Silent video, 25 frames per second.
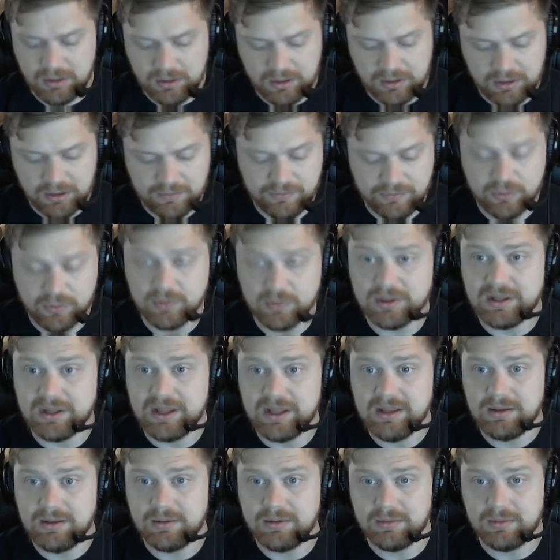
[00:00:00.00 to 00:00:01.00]
If you would
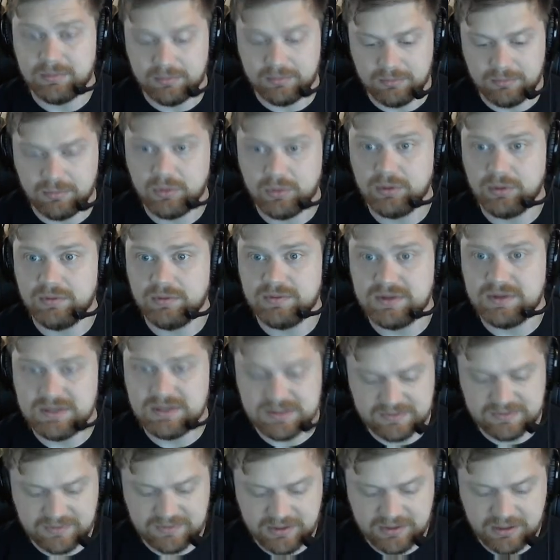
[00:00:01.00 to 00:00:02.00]
like more of
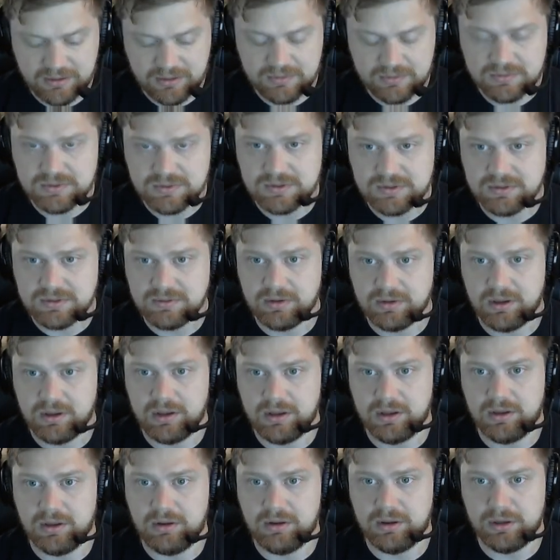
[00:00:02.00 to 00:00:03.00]
these videos
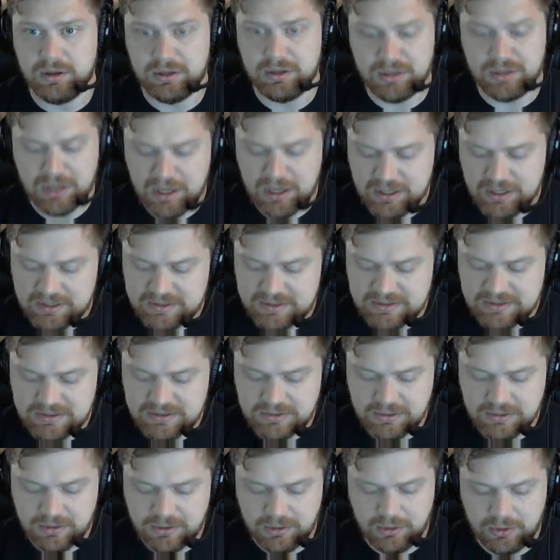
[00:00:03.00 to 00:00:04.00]
on Natas,
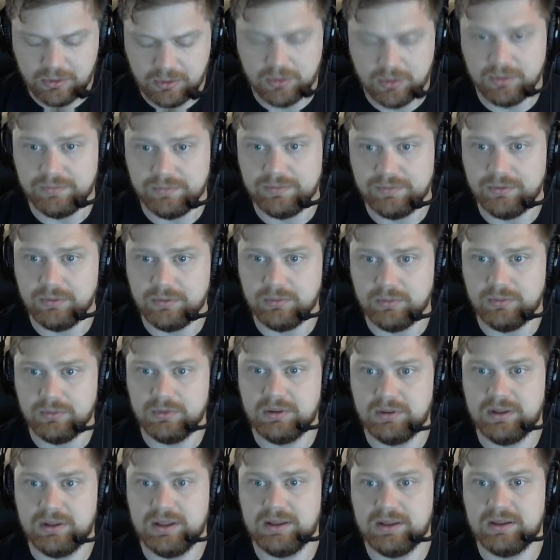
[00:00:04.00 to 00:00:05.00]
or if you would
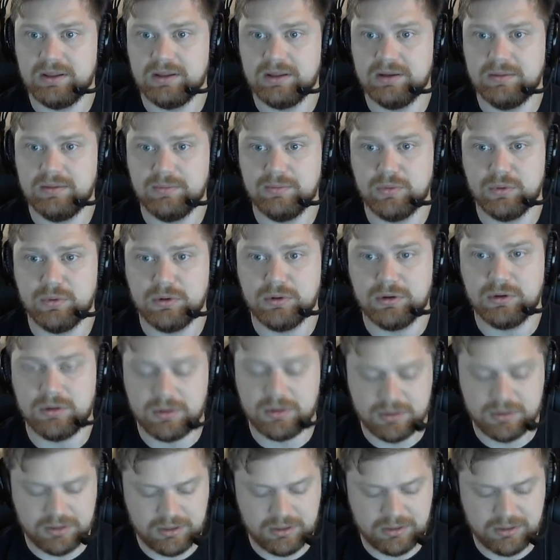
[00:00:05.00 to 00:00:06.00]
like any more
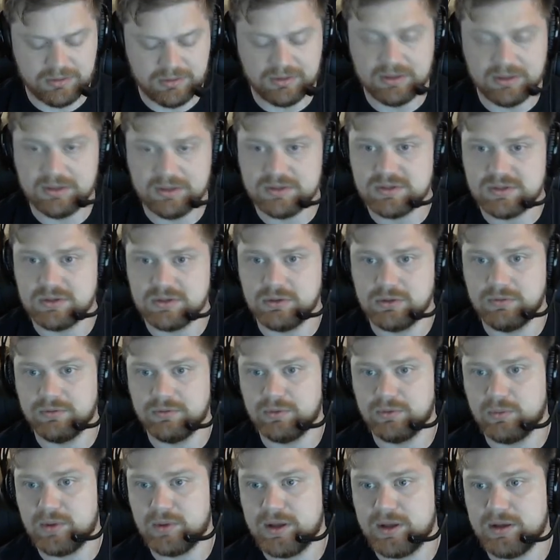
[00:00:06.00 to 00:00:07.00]
on anything else on
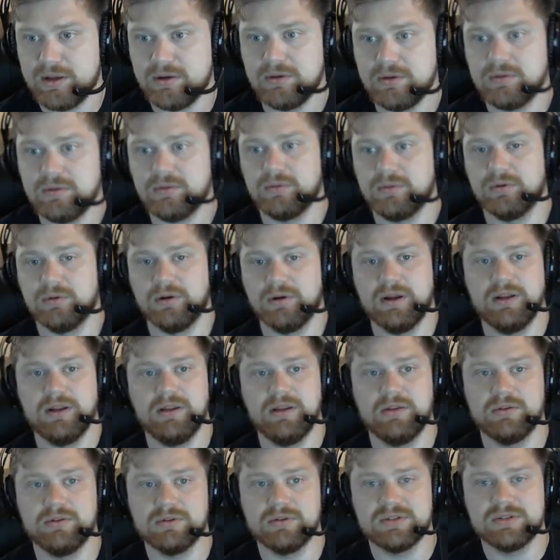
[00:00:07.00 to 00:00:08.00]
OverThewire or any
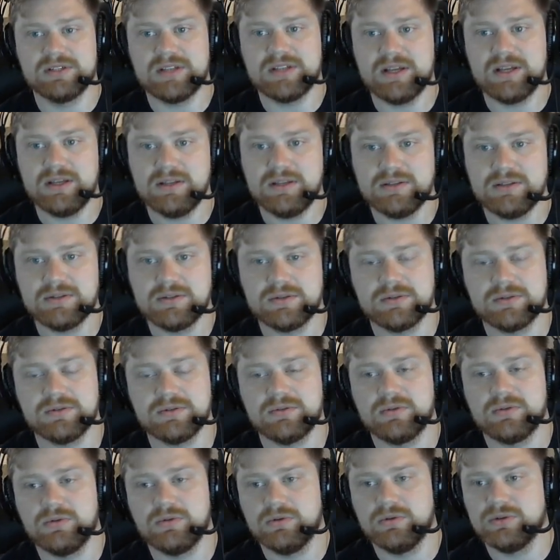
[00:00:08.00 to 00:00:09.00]
other sites,
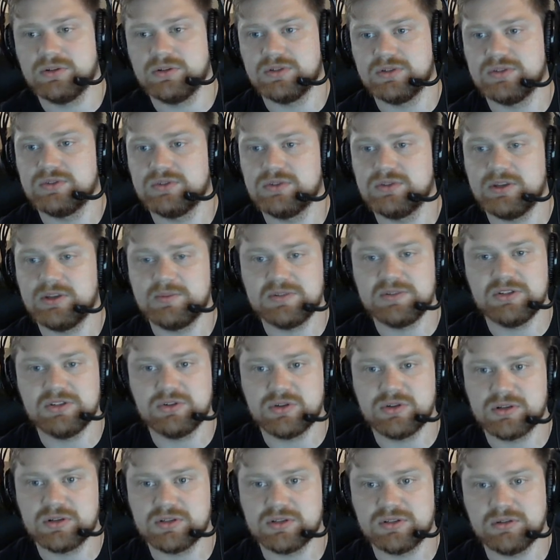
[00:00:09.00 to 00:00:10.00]
or just tips and
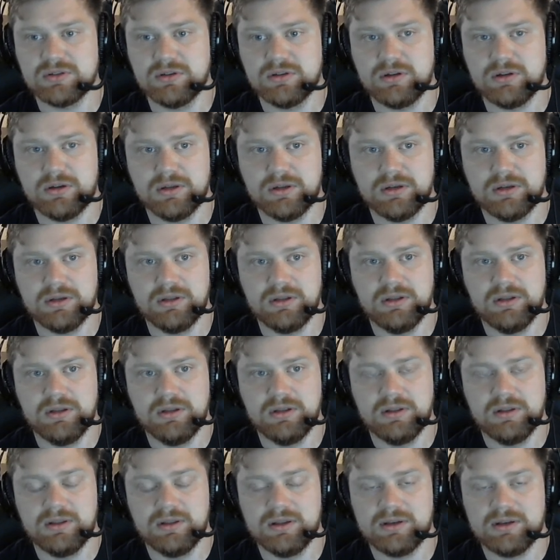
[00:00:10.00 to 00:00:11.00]
tricks on
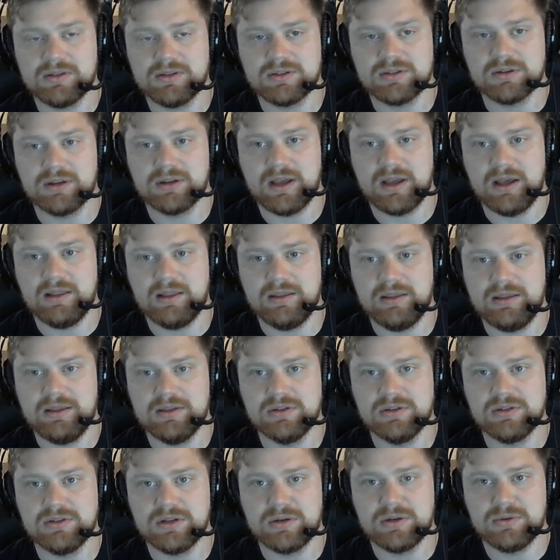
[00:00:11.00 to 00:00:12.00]
Linux or Kali
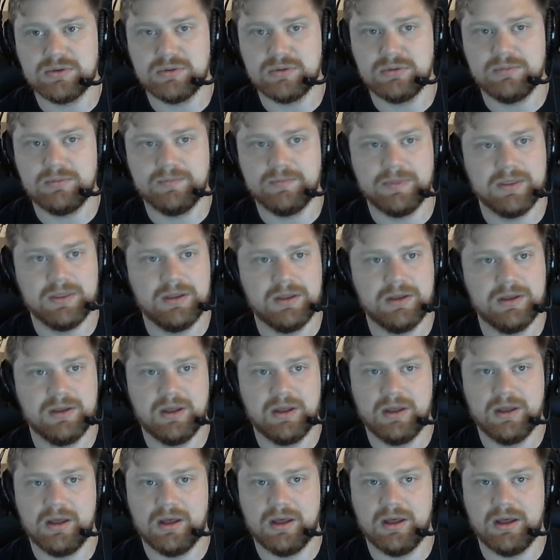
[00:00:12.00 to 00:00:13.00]
in general,
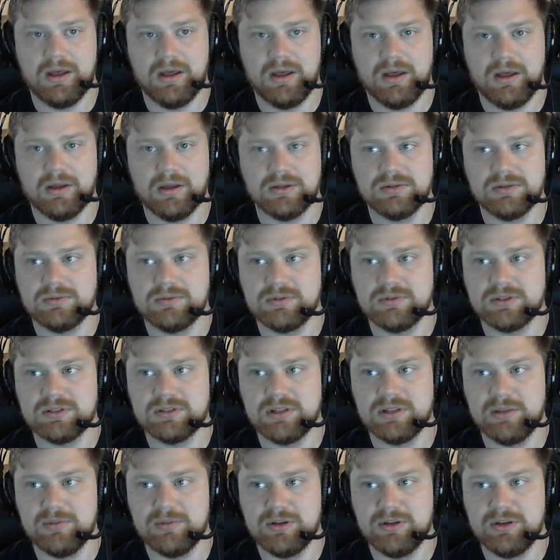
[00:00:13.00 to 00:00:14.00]
just let me